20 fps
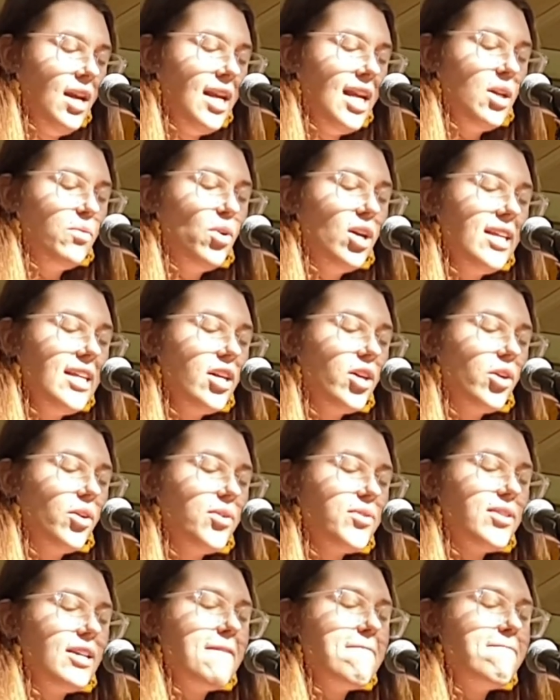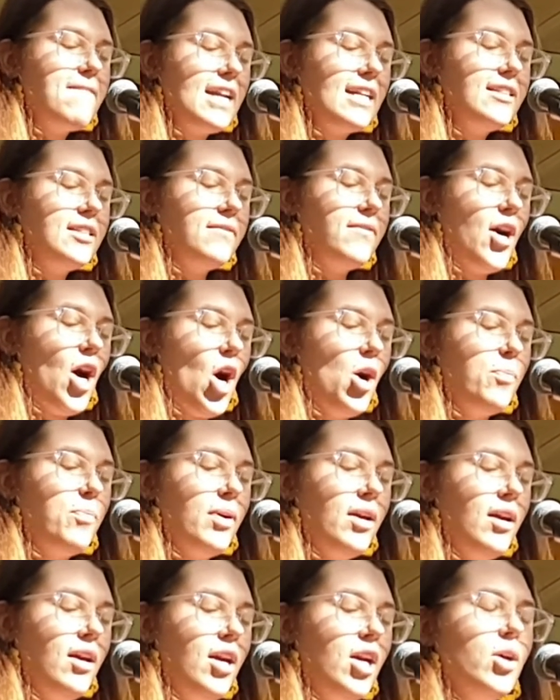In what he calls effective hope,
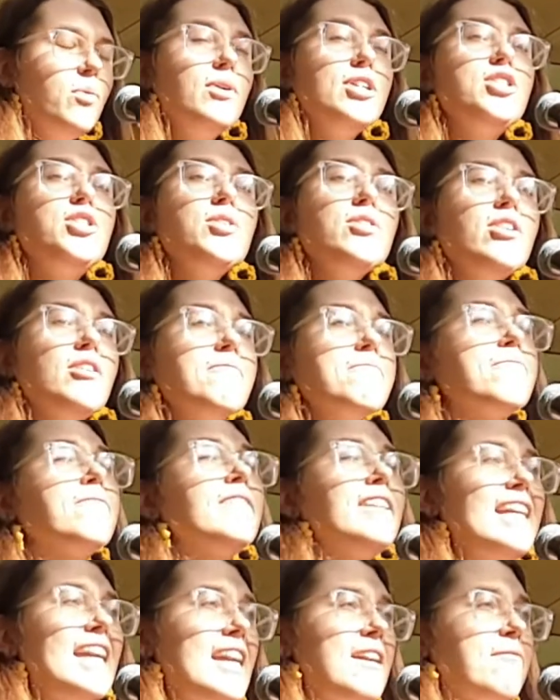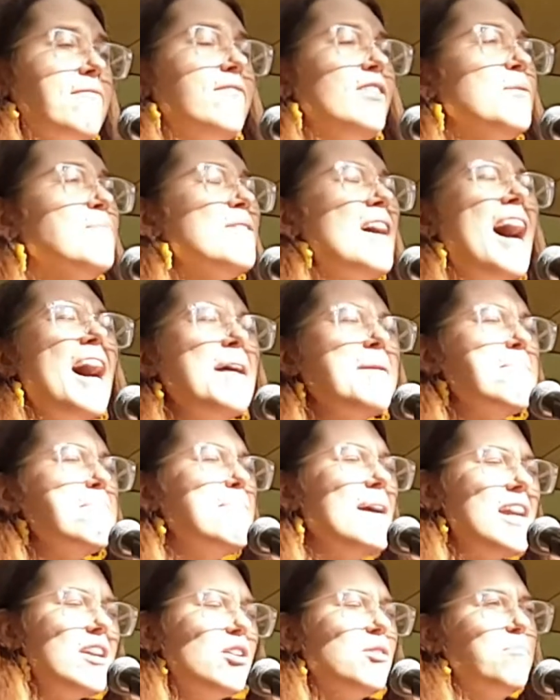we do not flee from the
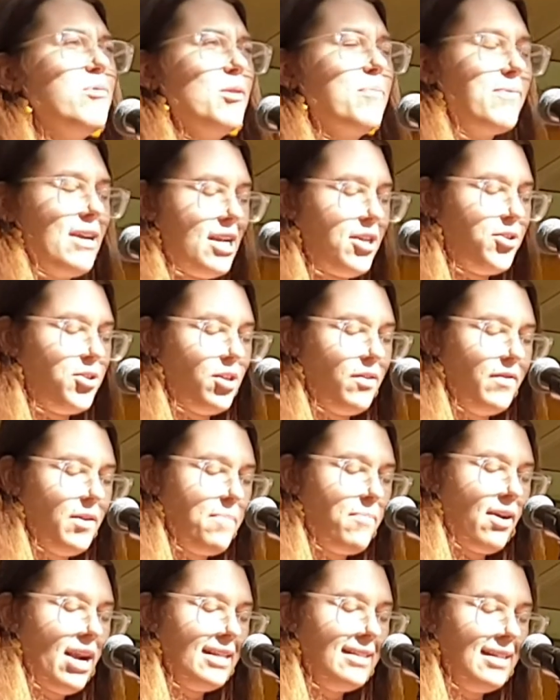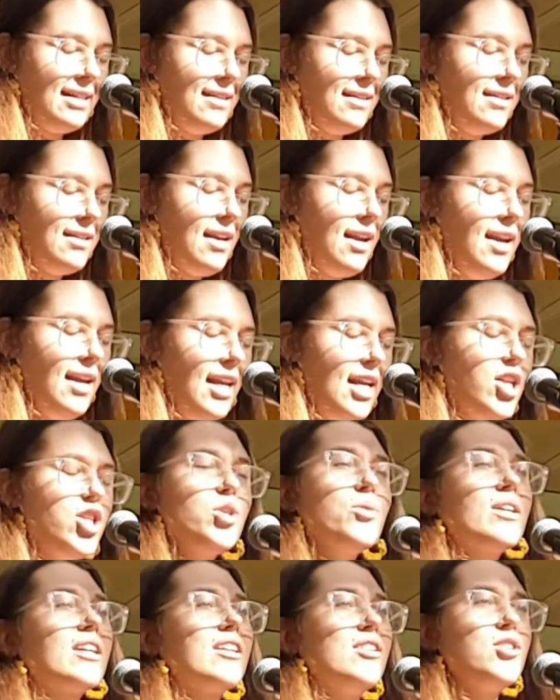unbearable pressure of the present
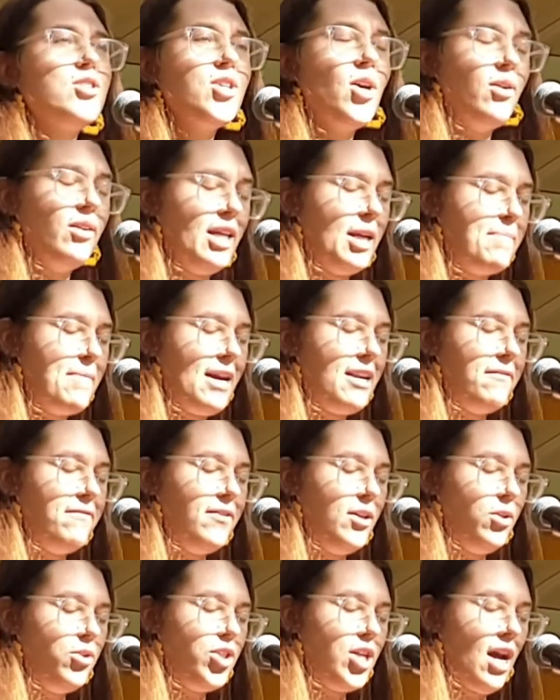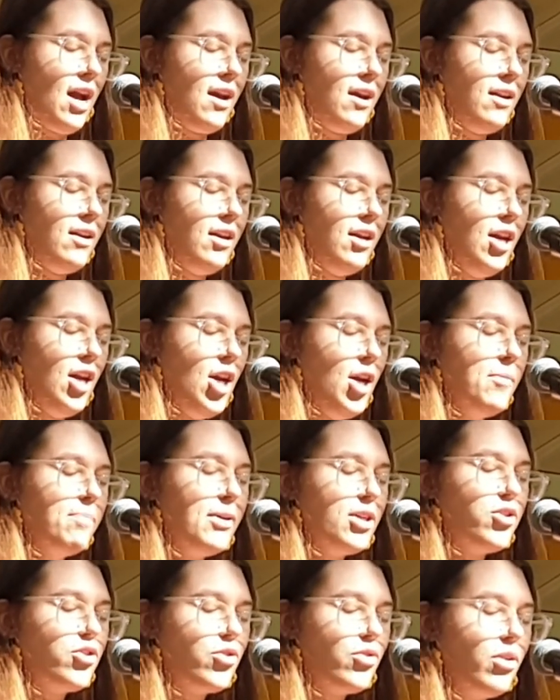into a consoling better future,
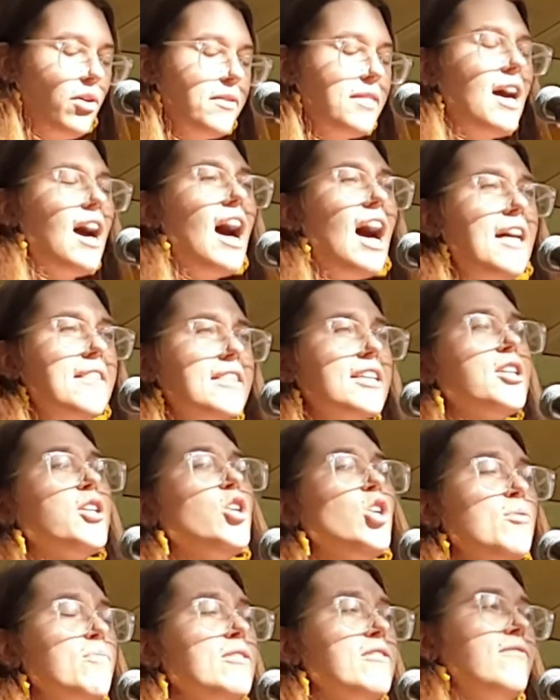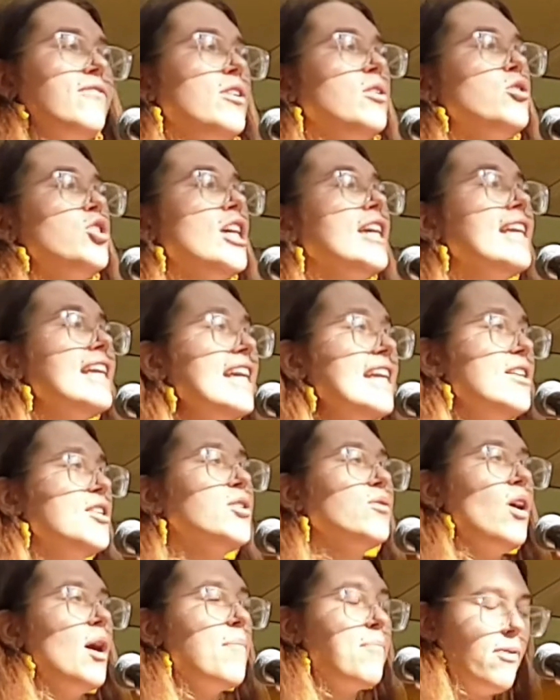but draw the other human future
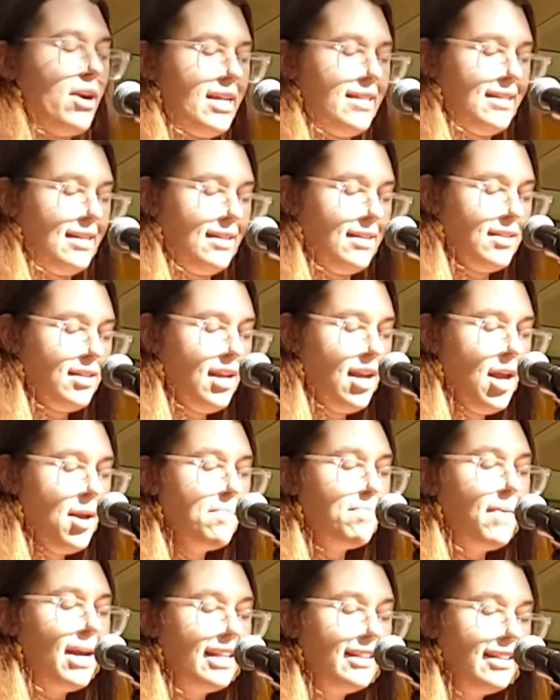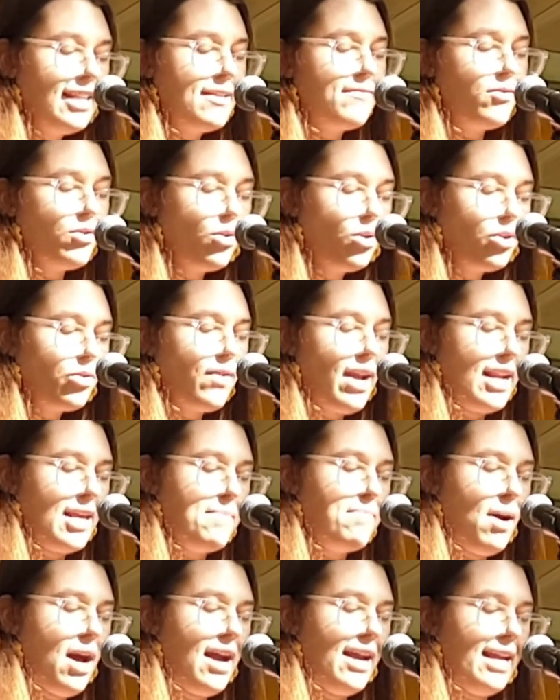into our present and live already
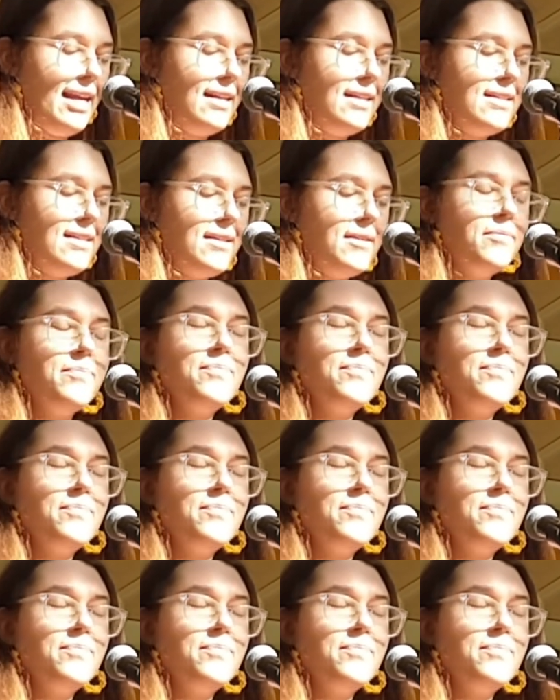by it.